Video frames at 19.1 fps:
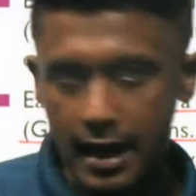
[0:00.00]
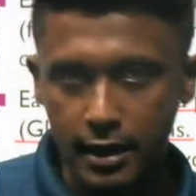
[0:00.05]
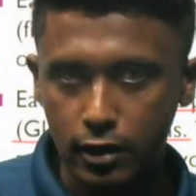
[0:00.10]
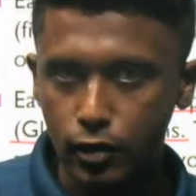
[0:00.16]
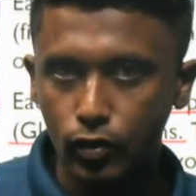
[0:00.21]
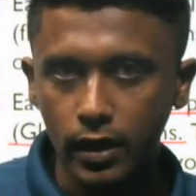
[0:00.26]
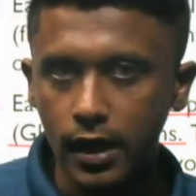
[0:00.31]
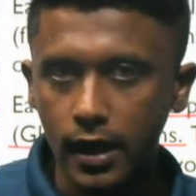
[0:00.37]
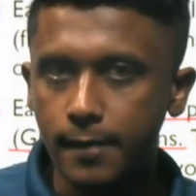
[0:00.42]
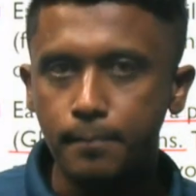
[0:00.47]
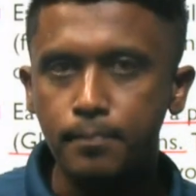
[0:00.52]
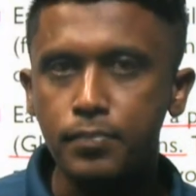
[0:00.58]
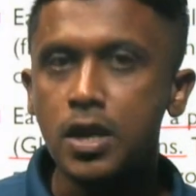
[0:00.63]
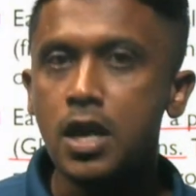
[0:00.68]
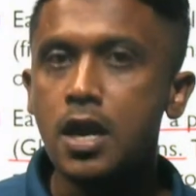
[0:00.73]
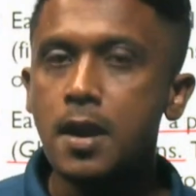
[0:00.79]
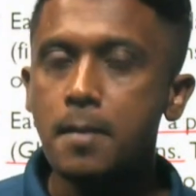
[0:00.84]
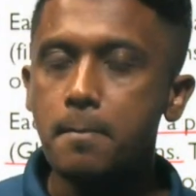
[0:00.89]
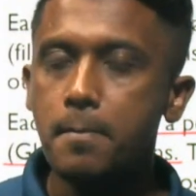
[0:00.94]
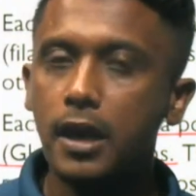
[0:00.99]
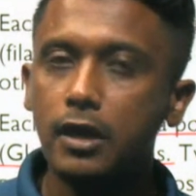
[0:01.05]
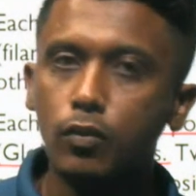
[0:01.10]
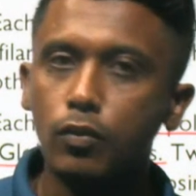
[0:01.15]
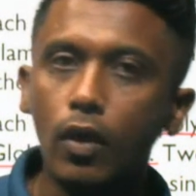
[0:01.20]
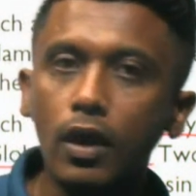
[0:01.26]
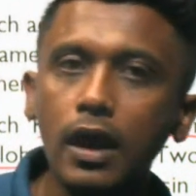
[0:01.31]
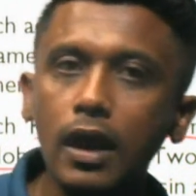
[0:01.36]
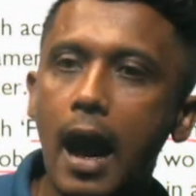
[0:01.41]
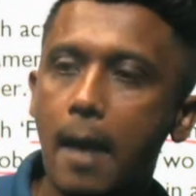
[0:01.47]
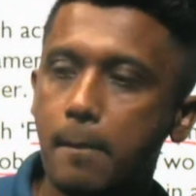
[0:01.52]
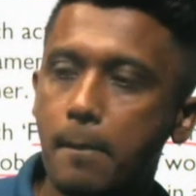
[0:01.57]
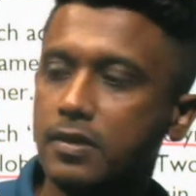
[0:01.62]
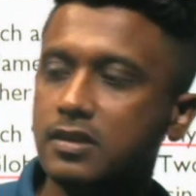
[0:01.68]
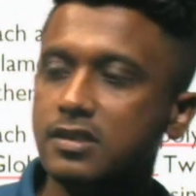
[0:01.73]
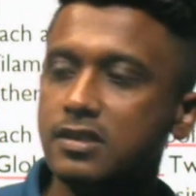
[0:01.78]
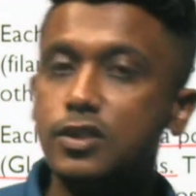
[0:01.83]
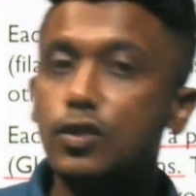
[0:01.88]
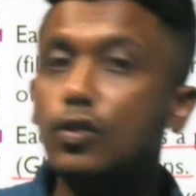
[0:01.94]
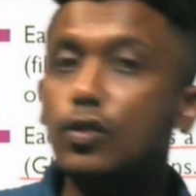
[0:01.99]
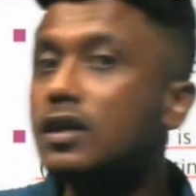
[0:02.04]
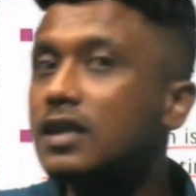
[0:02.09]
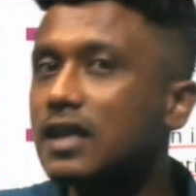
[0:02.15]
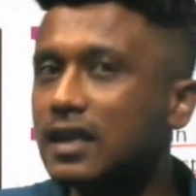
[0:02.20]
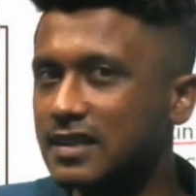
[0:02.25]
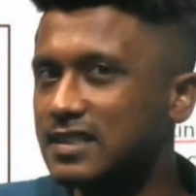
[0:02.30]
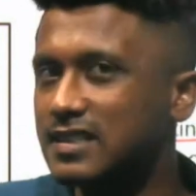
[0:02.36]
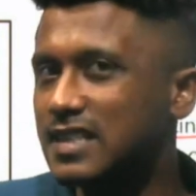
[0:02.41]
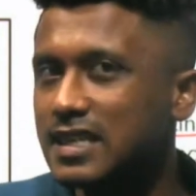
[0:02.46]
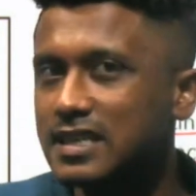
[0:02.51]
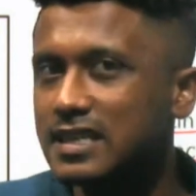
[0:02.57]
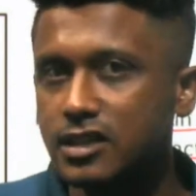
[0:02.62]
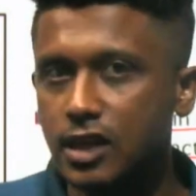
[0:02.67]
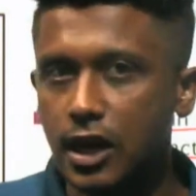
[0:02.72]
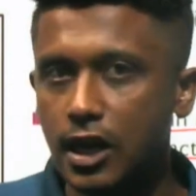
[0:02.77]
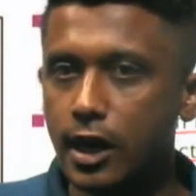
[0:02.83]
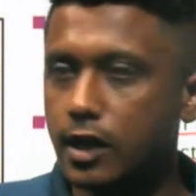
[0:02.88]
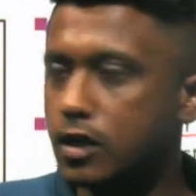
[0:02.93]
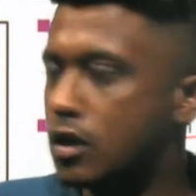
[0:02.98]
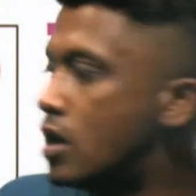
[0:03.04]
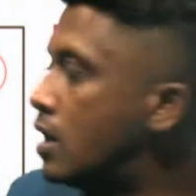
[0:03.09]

Okay, but what happens during the resting state?